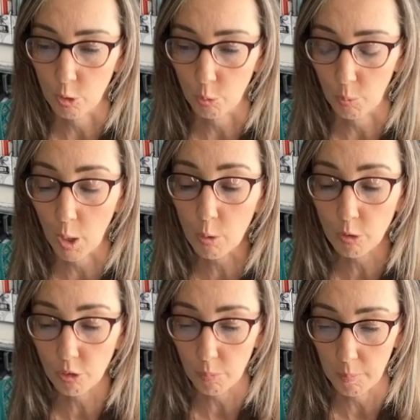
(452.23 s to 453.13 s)

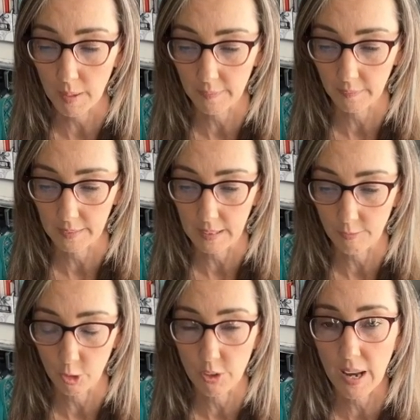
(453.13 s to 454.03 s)
if
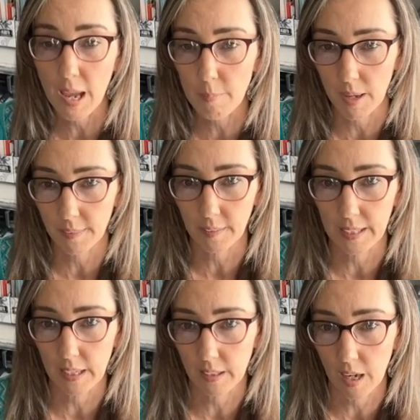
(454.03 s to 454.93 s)
your net monthly
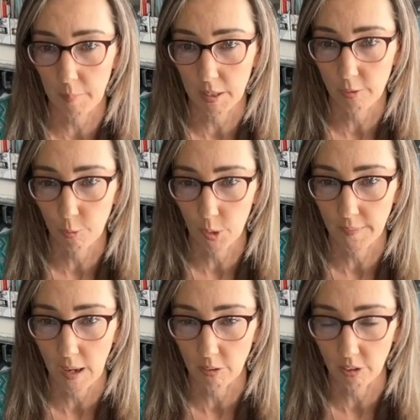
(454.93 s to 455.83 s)
income is
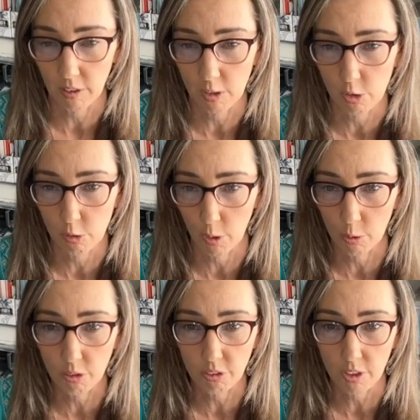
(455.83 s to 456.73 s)
$4,000, then your
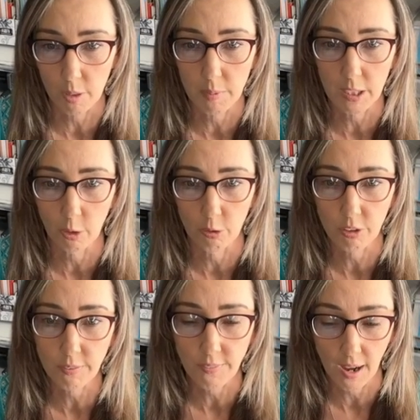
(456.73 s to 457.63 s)
gross is going to be close
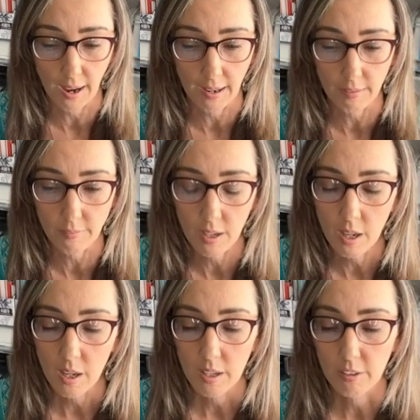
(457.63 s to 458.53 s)
to $5,000.
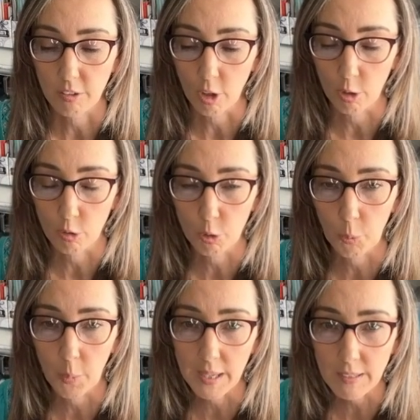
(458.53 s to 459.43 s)
So
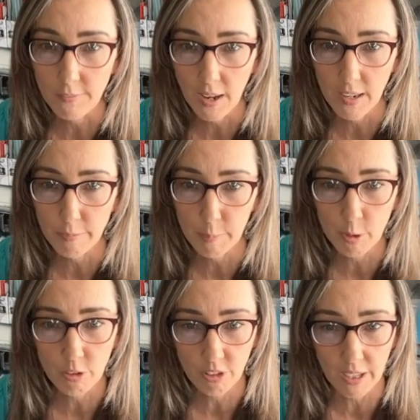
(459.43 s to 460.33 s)

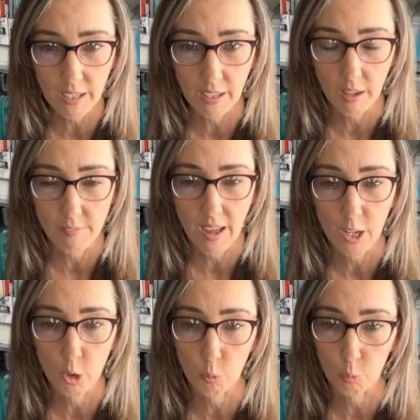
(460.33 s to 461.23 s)
25% of that
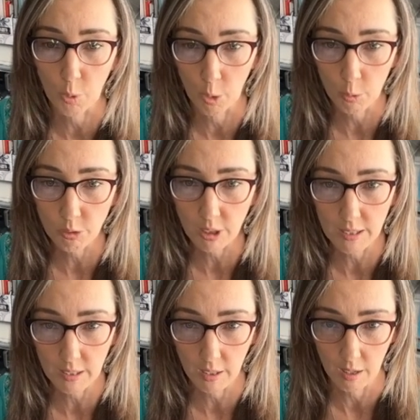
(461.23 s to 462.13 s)
gross
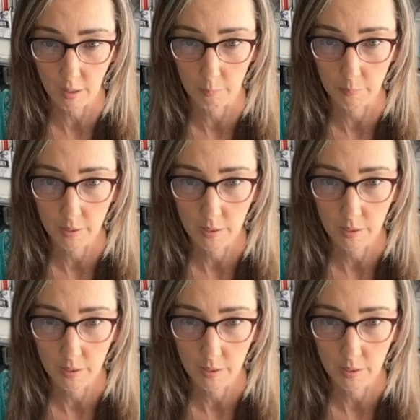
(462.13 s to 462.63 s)
income,